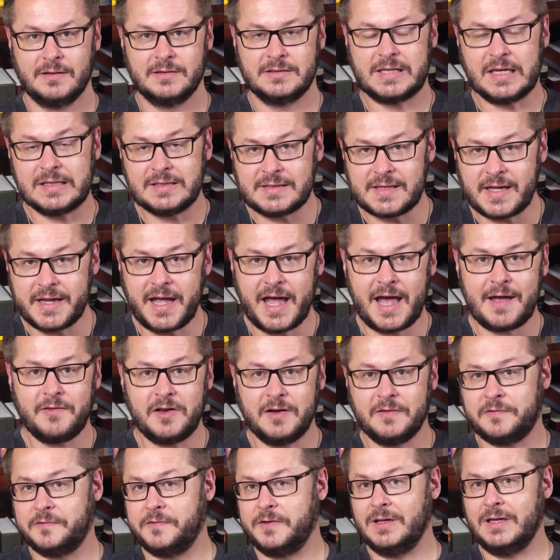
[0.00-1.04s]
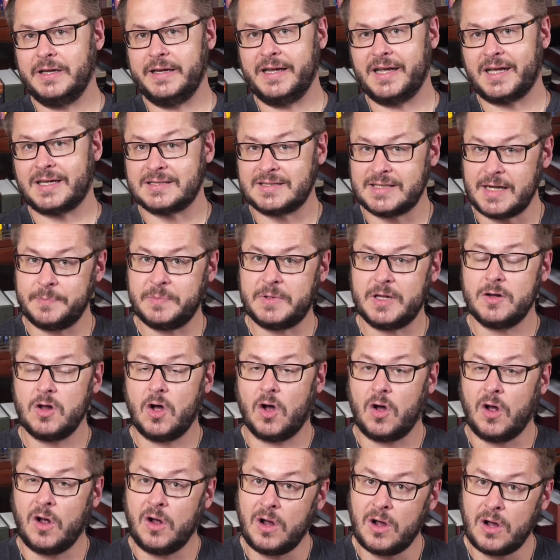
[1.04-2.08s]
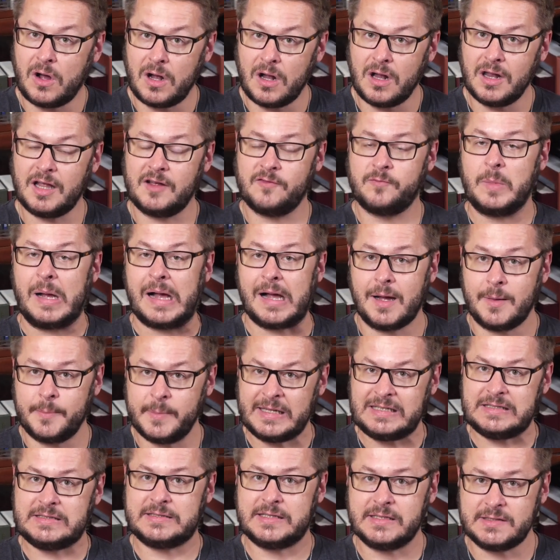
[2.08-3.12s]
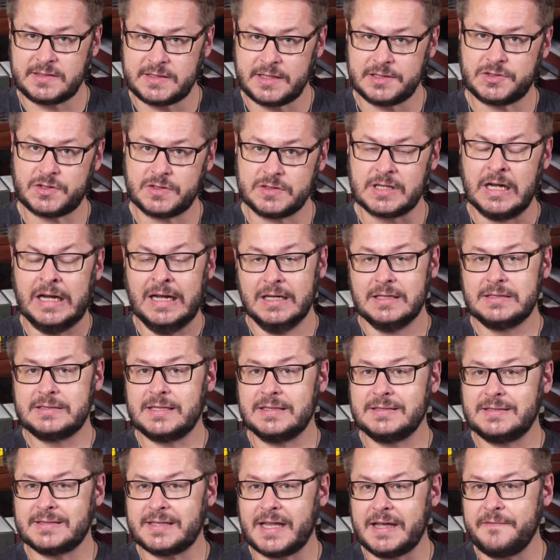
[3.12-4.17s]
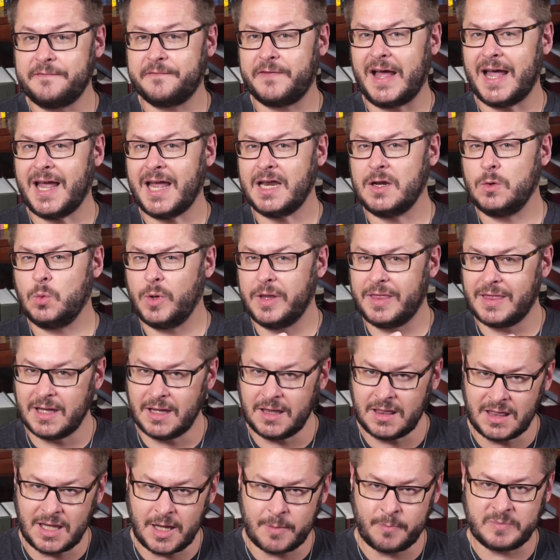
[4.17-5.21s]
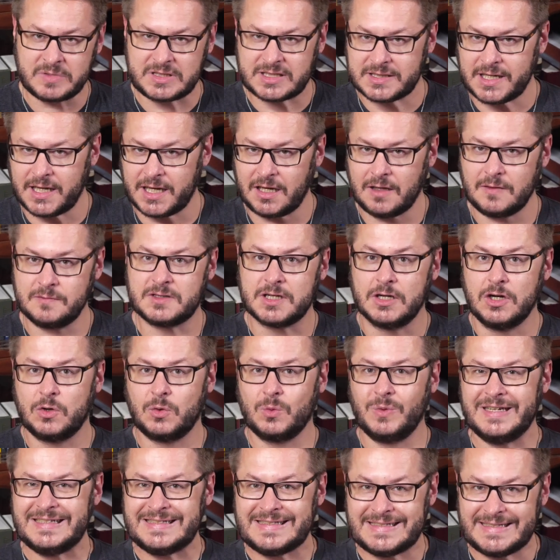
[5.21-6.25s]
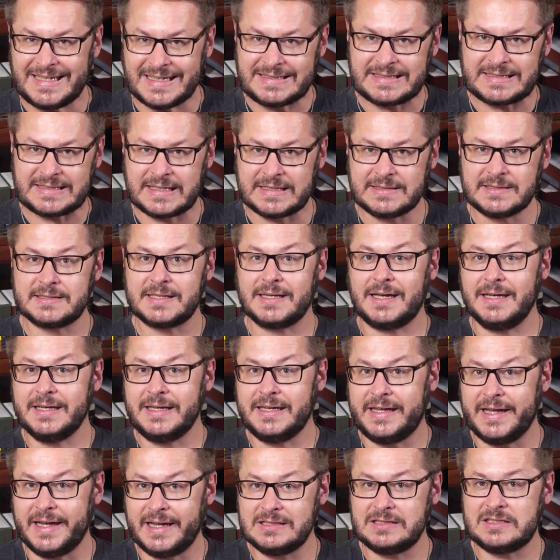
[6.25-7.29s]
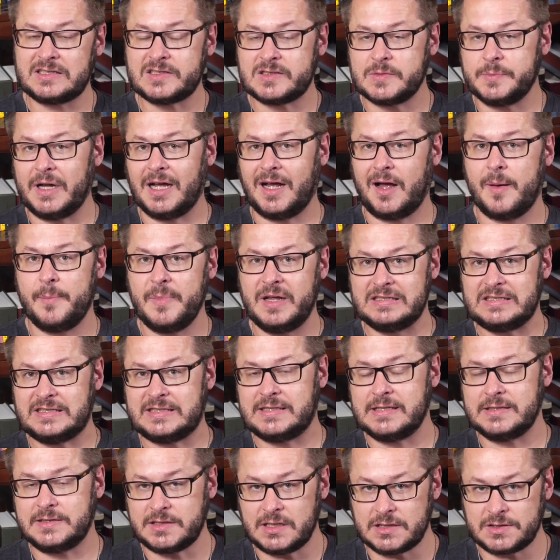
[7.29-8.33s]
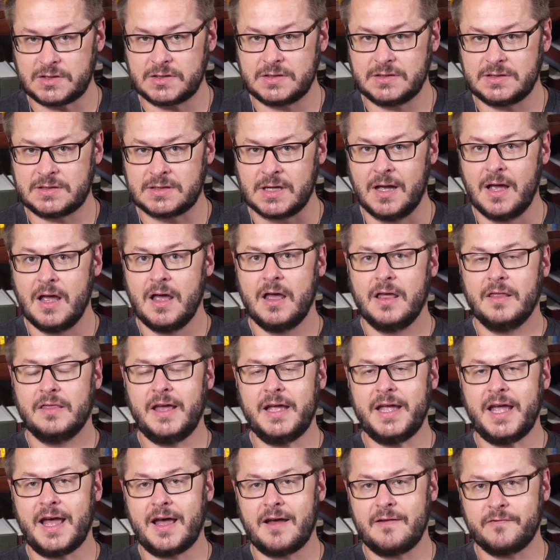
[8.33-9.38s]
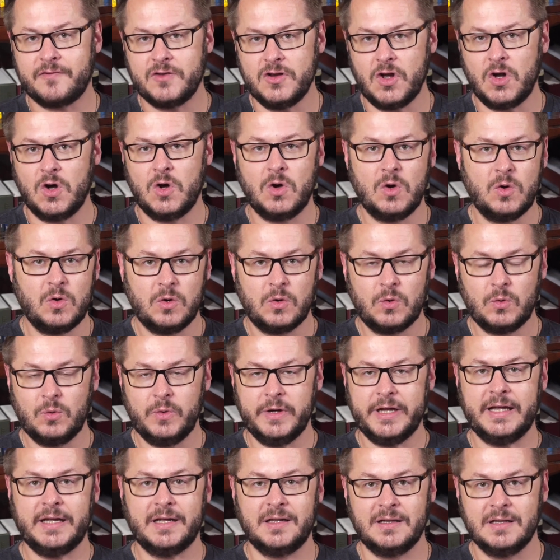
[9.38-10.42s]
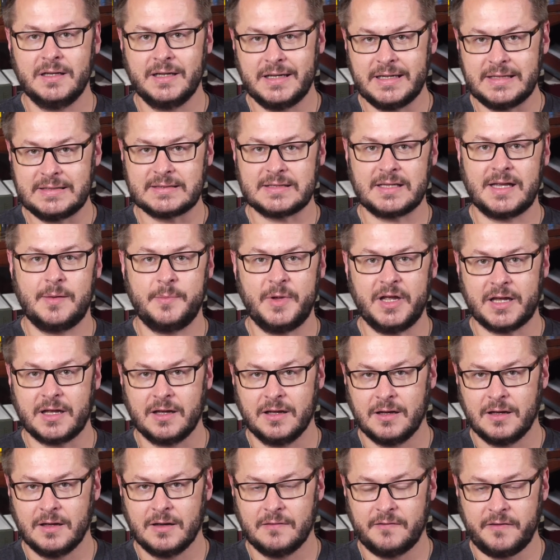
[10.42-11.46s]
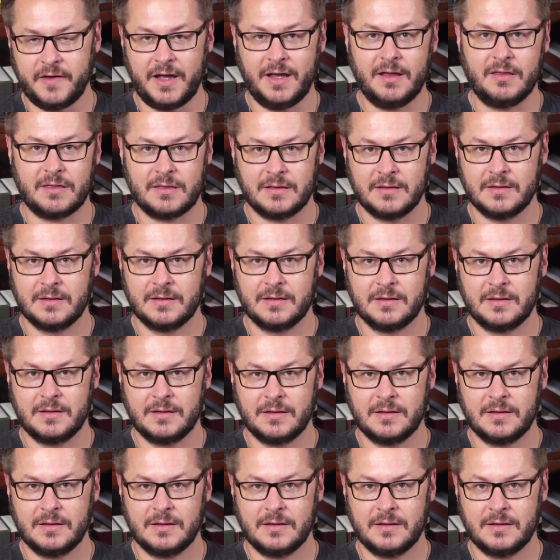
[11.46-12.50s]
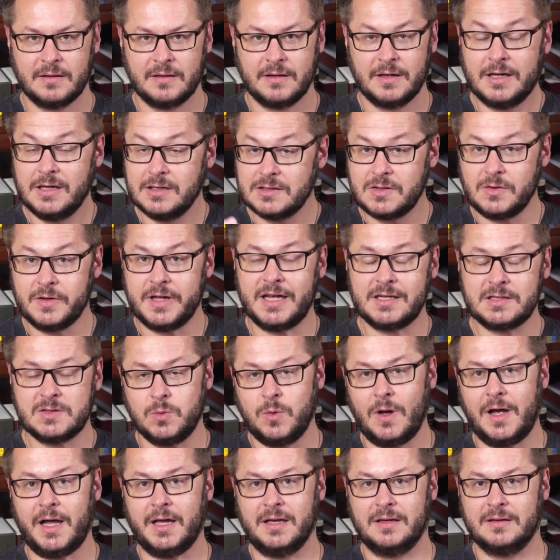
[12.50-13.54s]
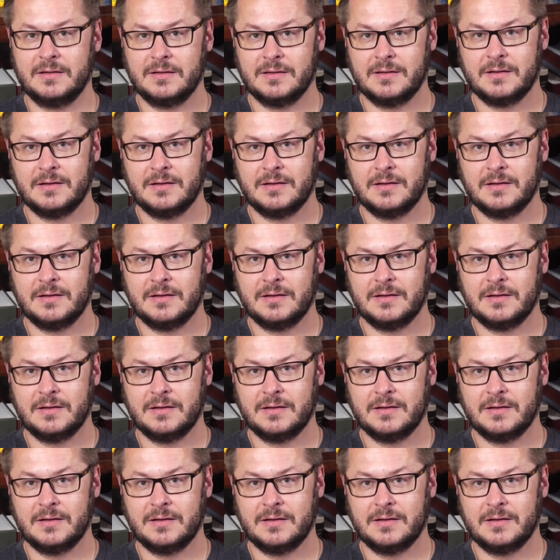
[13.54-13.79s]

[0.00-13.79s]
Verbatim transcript: Since they haven't fully accepted all of Muhammad's decisions, since they find within themselves resistance against Muhammad's decisions, they have no real Islamic faith. So guess what,